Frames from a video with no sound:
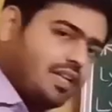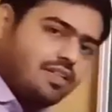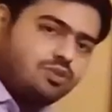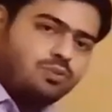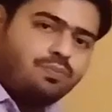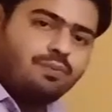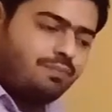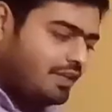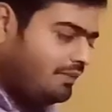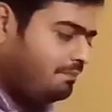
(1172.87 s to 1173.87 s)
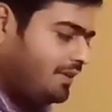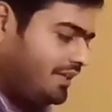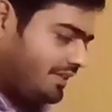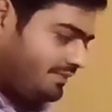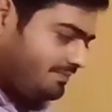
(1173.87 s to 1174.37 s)
10 raised to 15
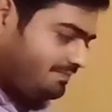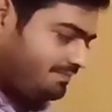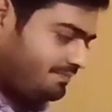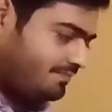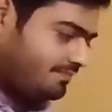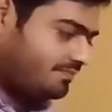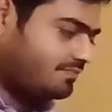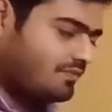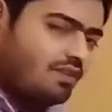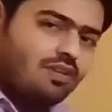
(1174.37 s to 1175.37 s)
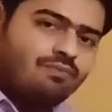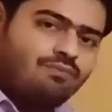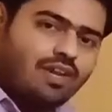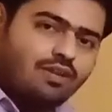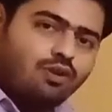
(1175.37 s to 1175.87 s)
meter.
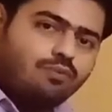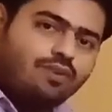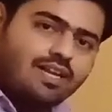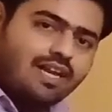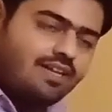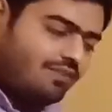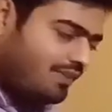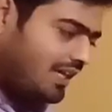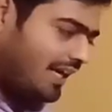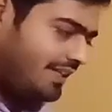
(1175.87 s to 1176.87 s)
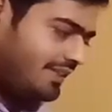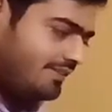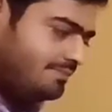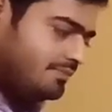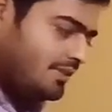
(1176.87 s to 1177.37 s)
Value of 1 light
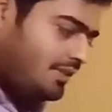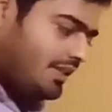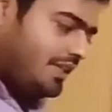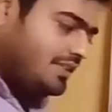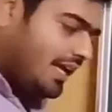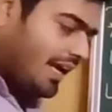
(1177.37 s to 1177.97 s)
year, that is